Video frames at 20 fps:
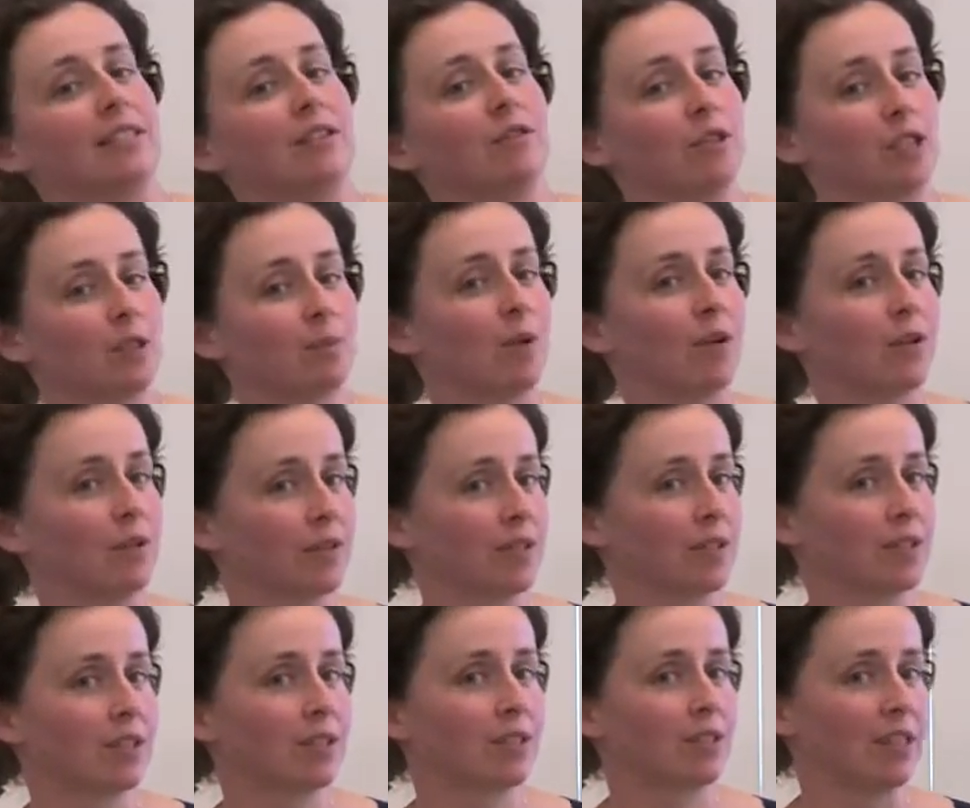in
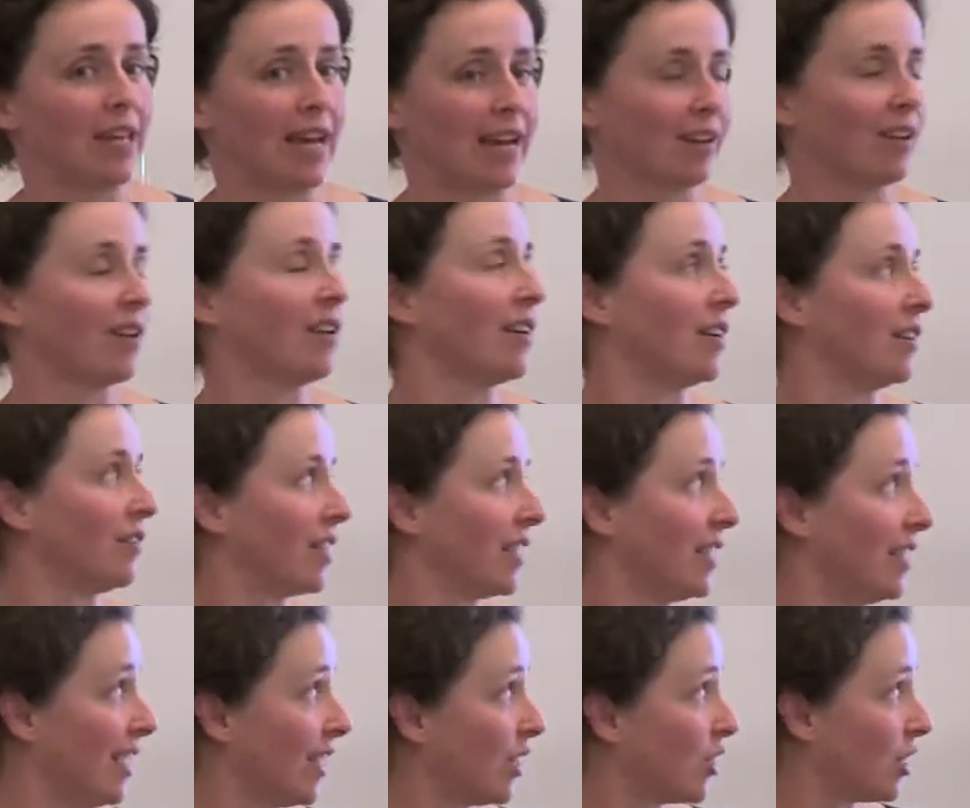response to that kind of
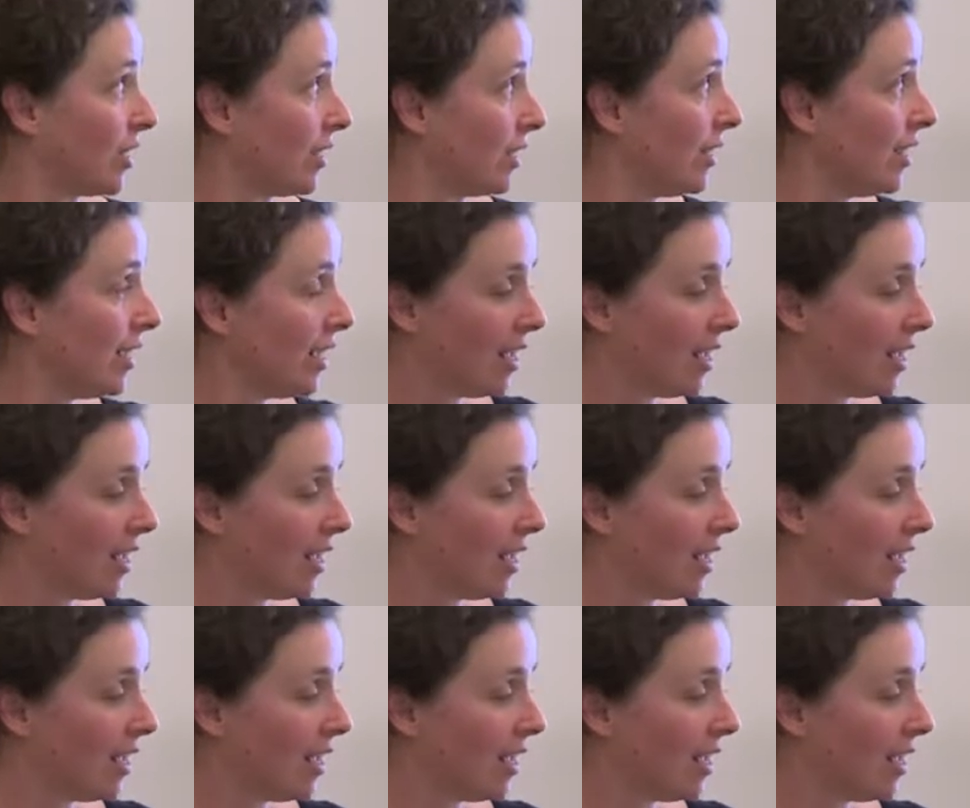connection.